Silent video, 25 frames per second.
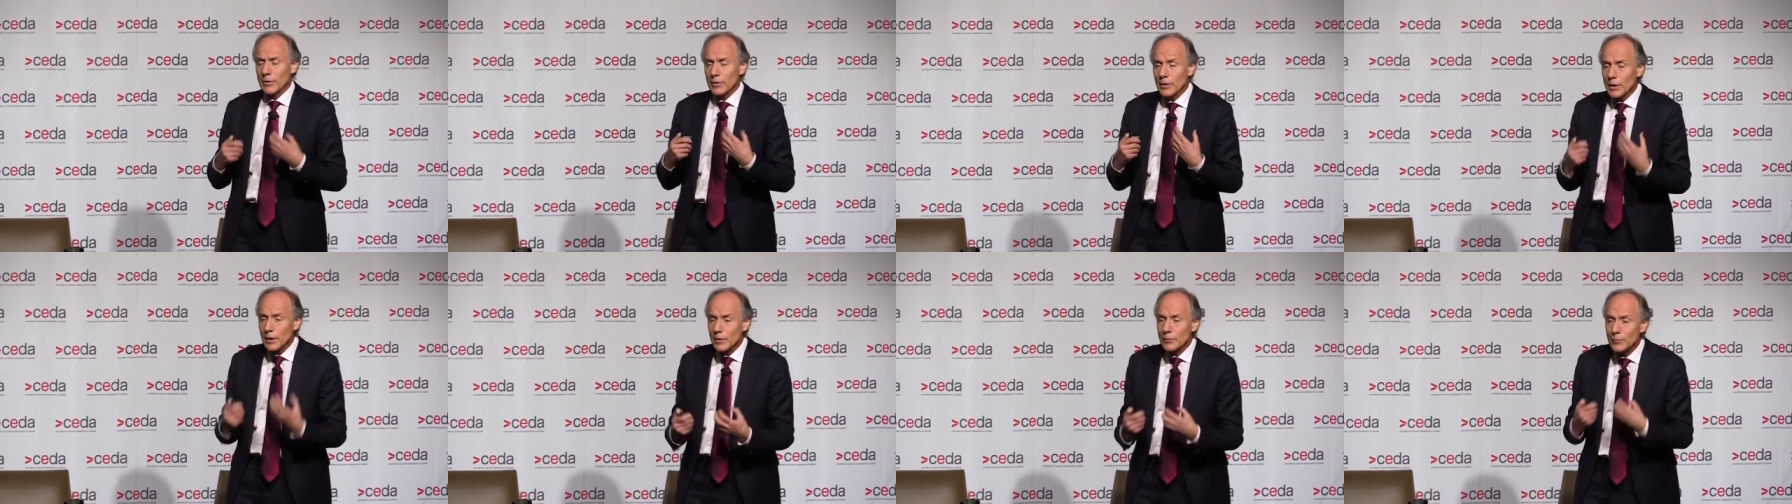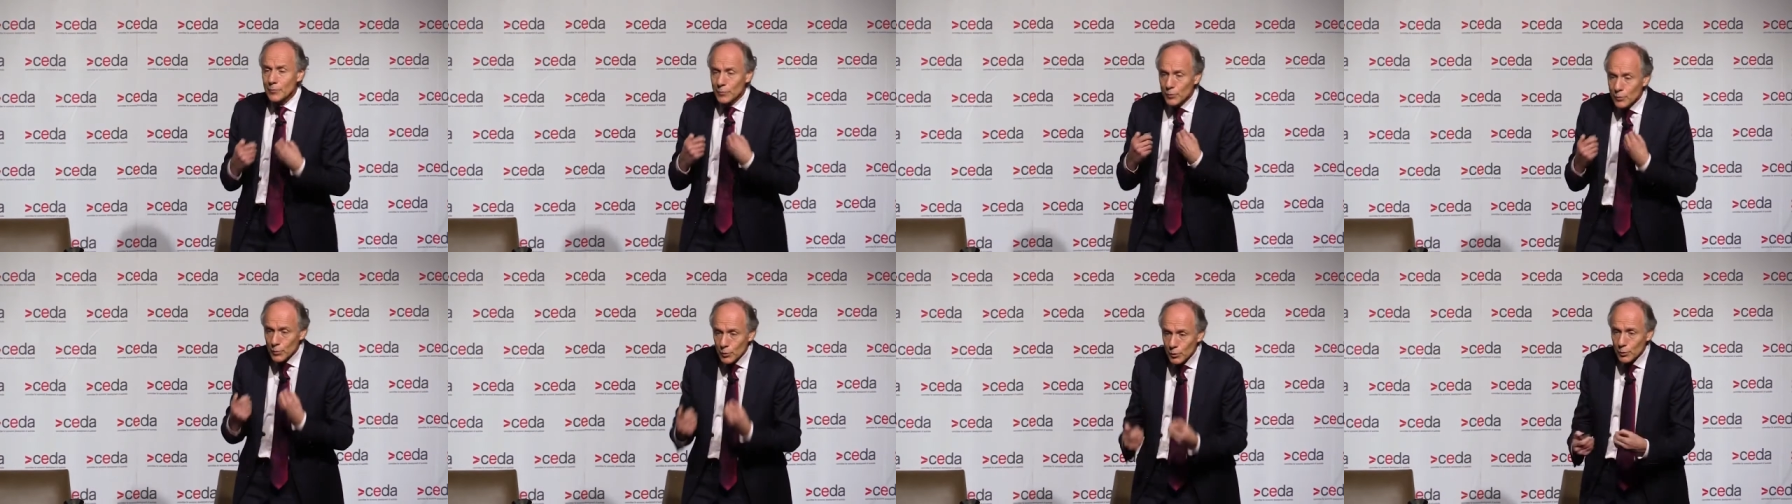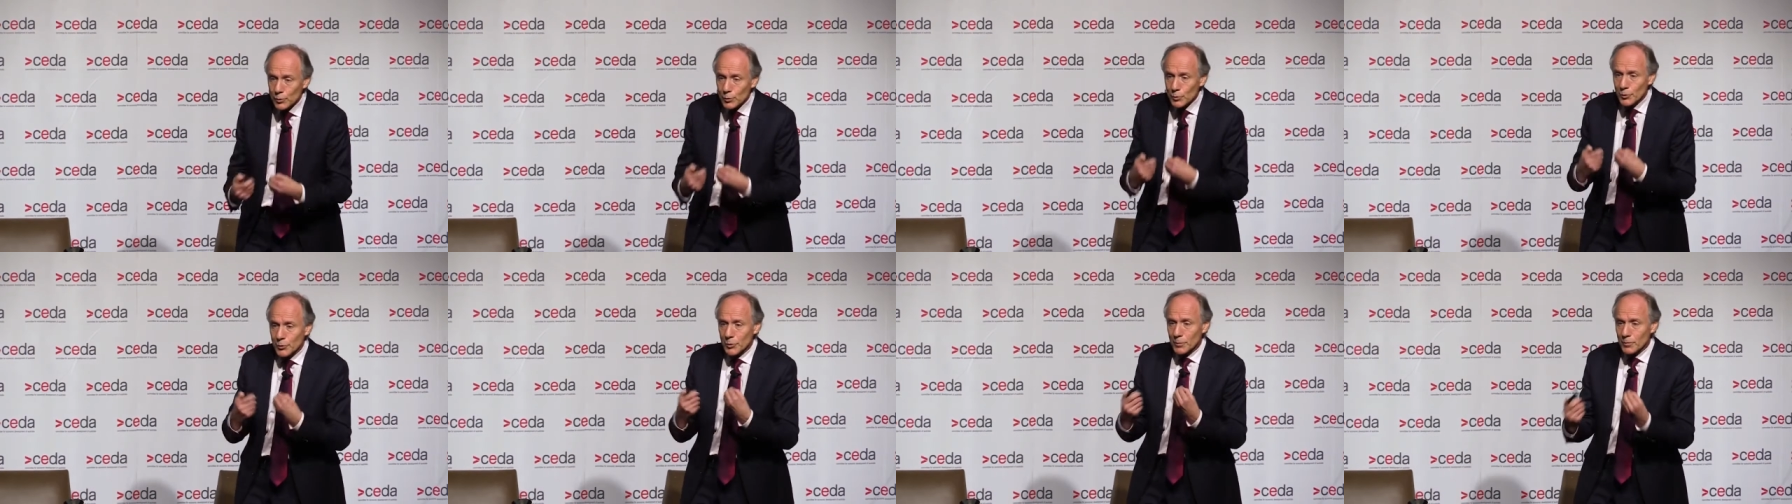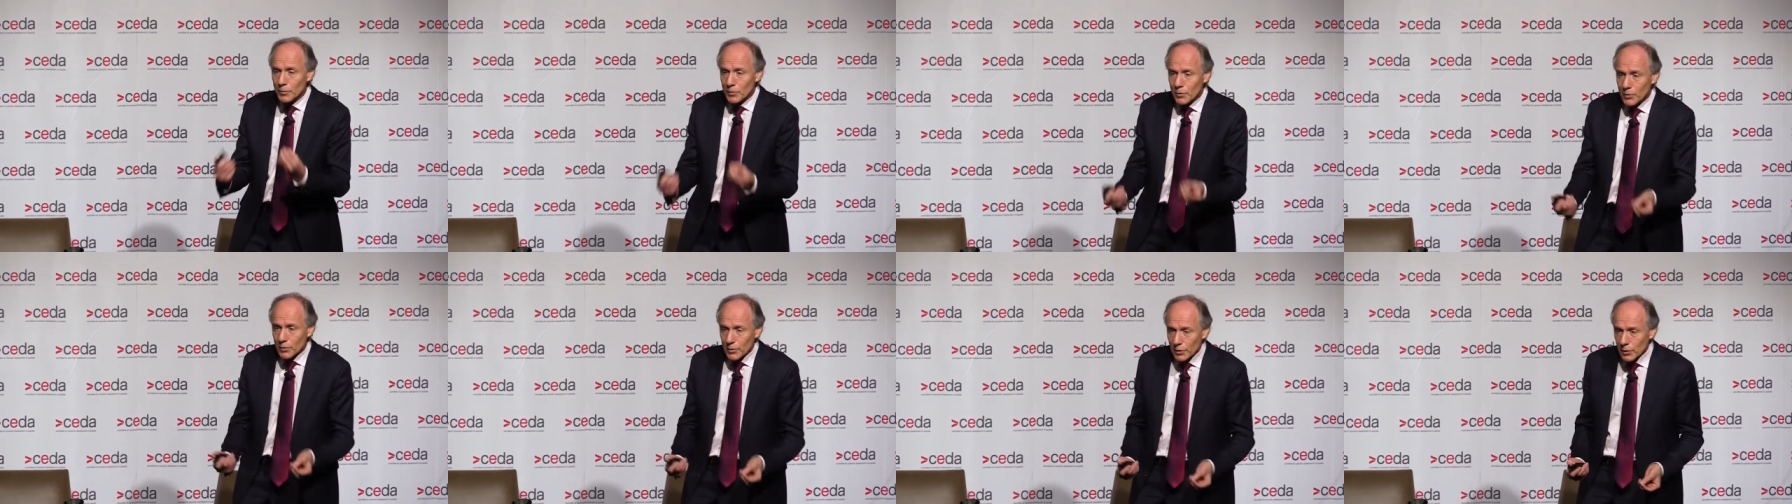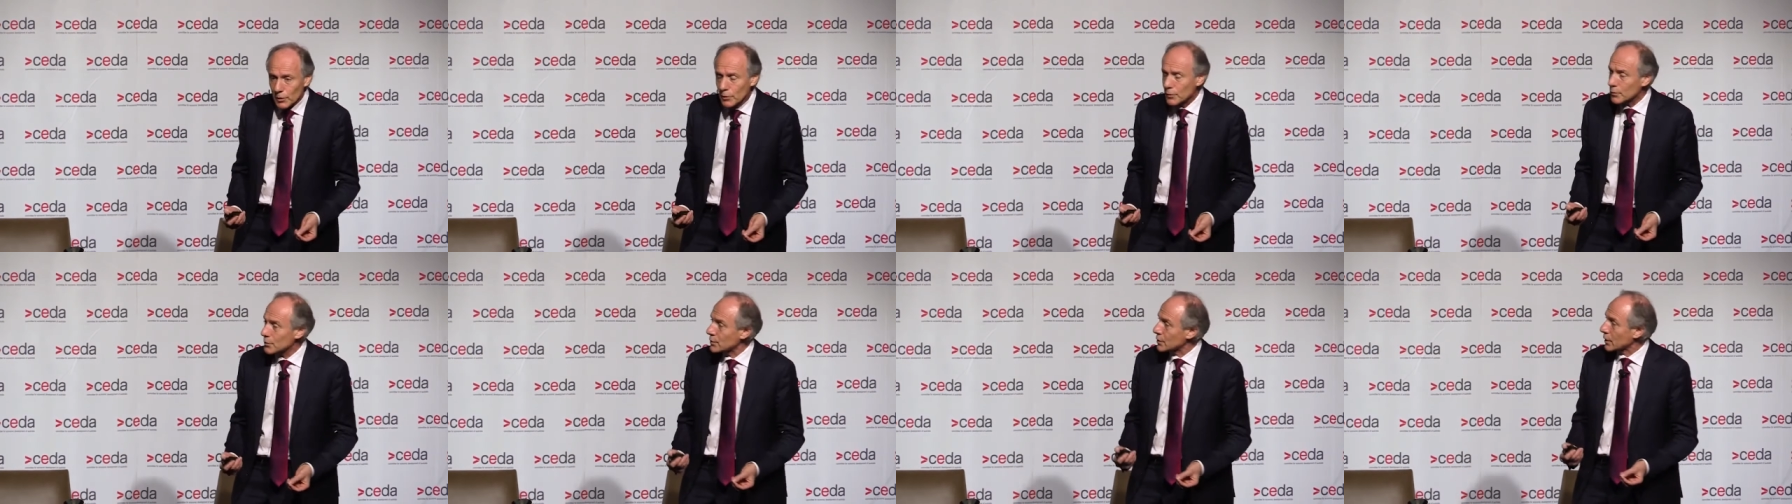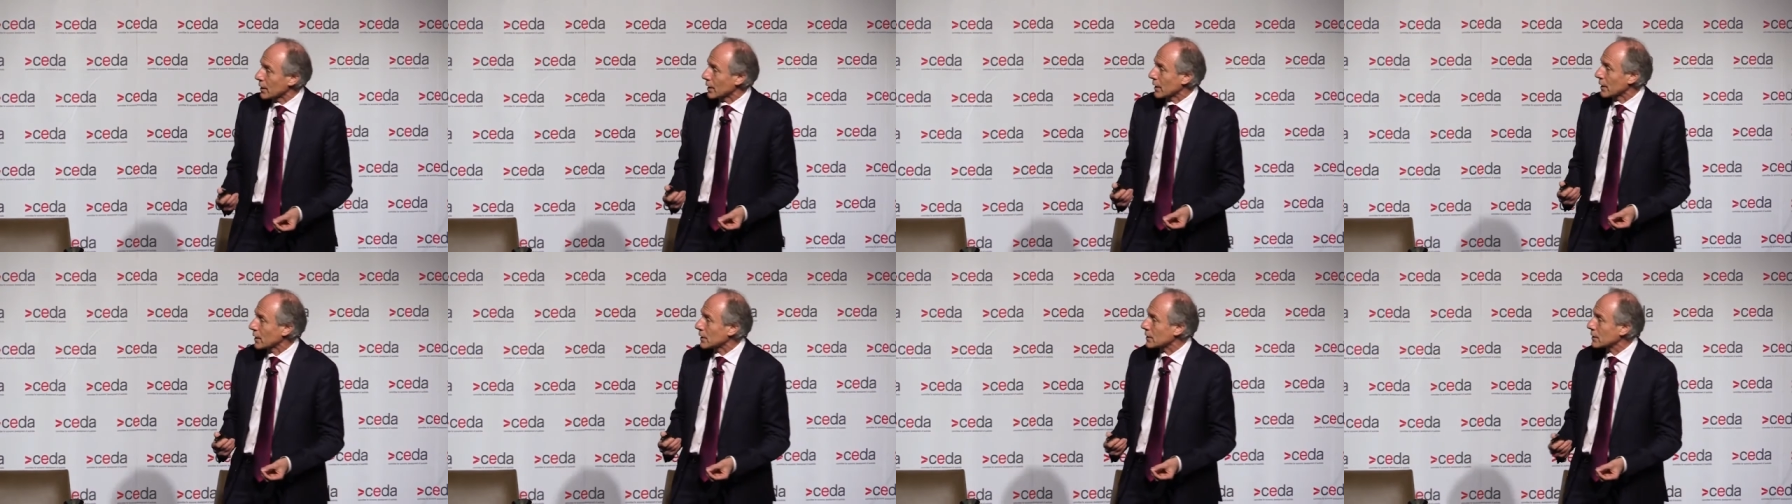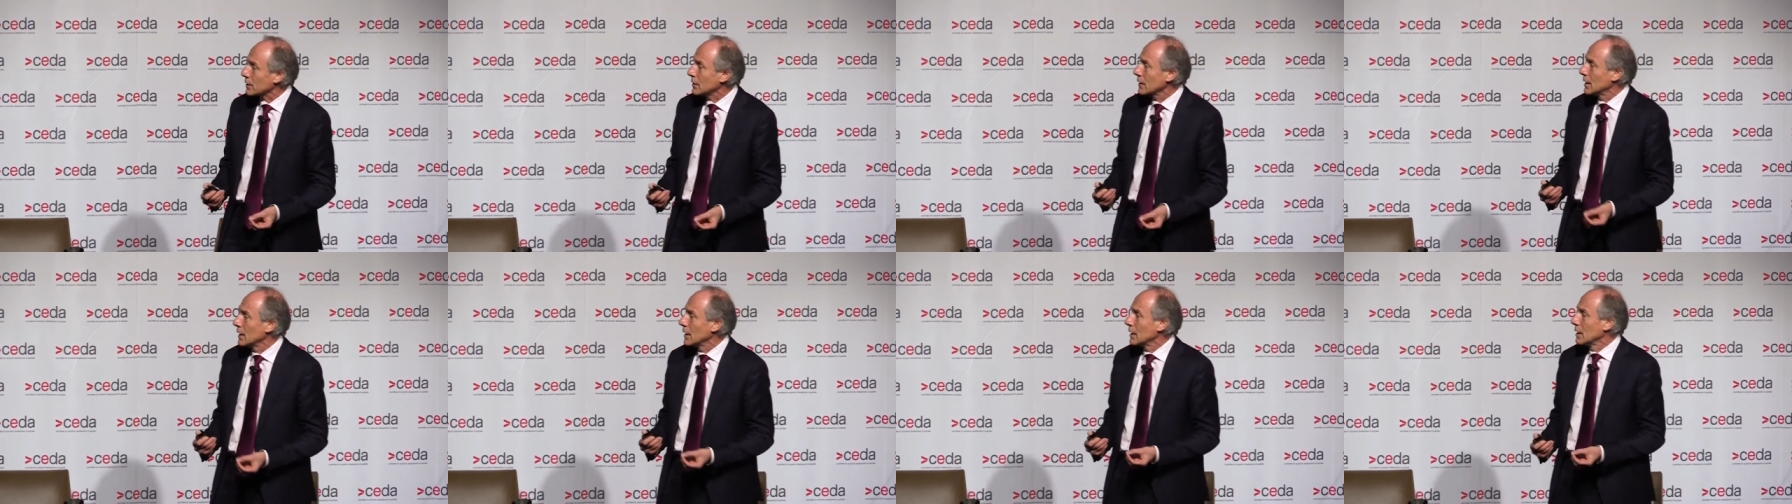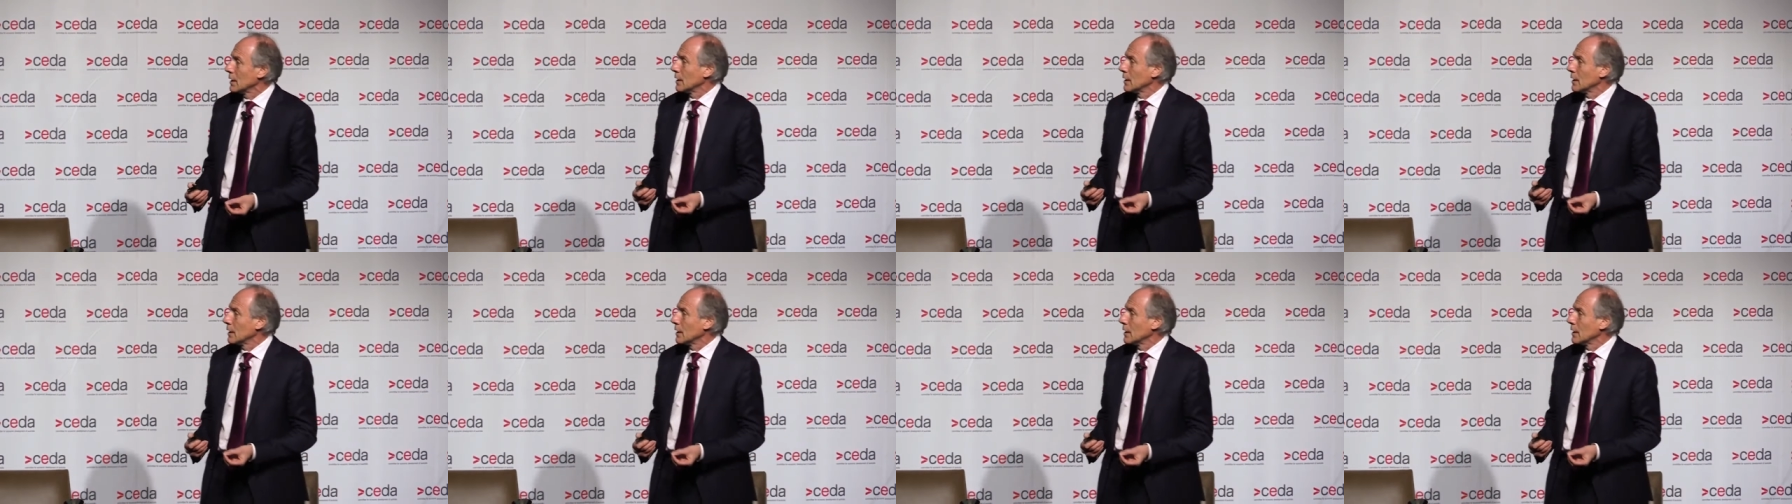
They've ruled themselves out